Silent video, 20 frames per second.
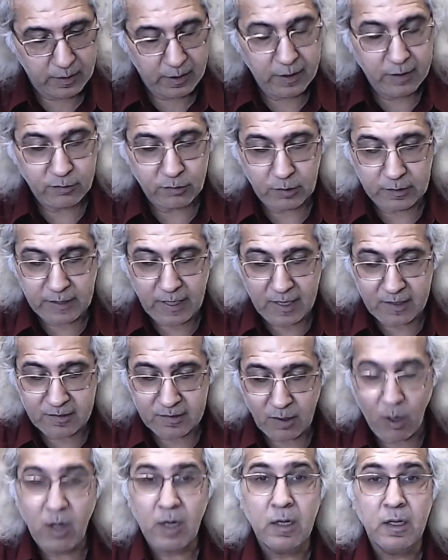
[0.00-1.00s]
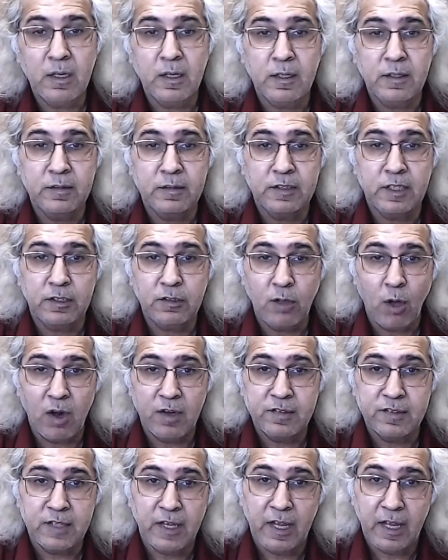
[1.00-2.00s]
so that's all uh, the
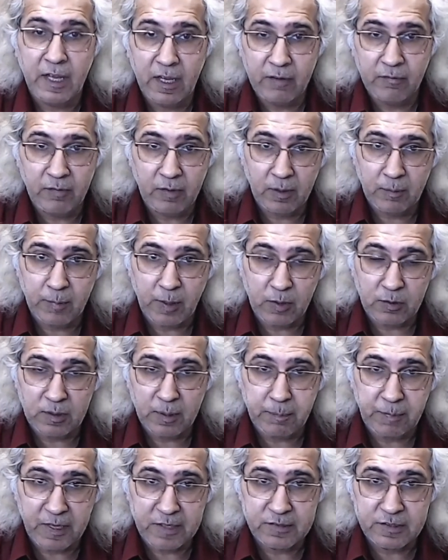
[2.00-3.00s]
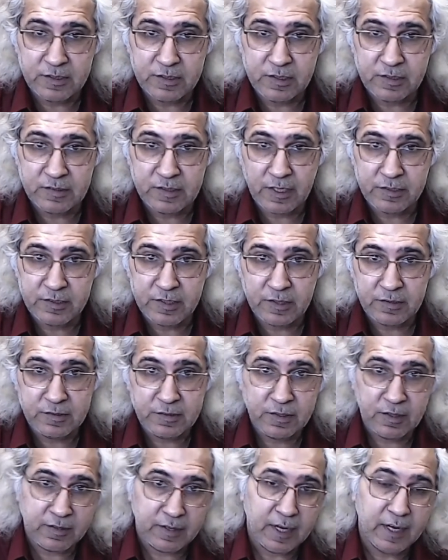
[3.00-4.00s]
thoughts I have about the passages I
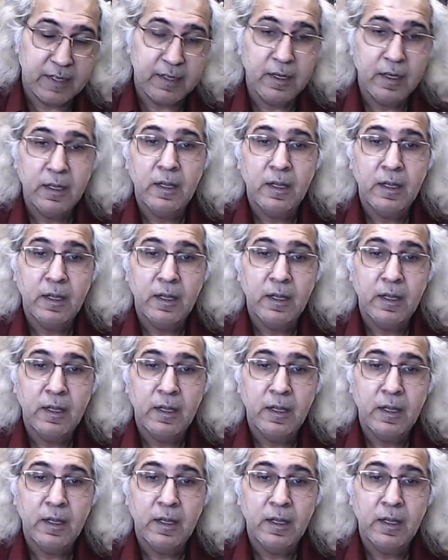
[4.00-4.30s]
just read.